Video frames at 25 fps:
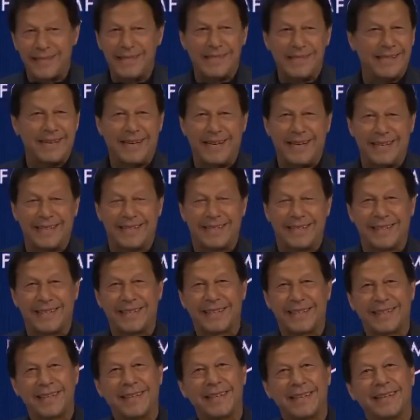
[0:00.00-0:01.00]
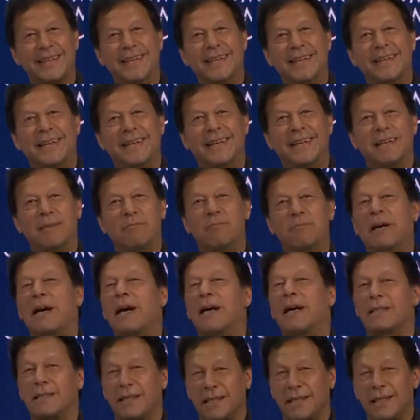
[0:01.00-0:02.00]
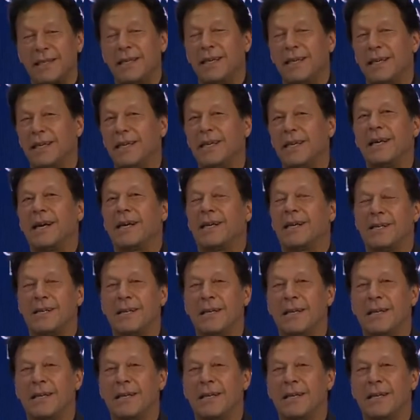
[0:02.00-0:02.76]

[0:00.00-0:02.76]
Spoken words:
He didn't say anything. But I think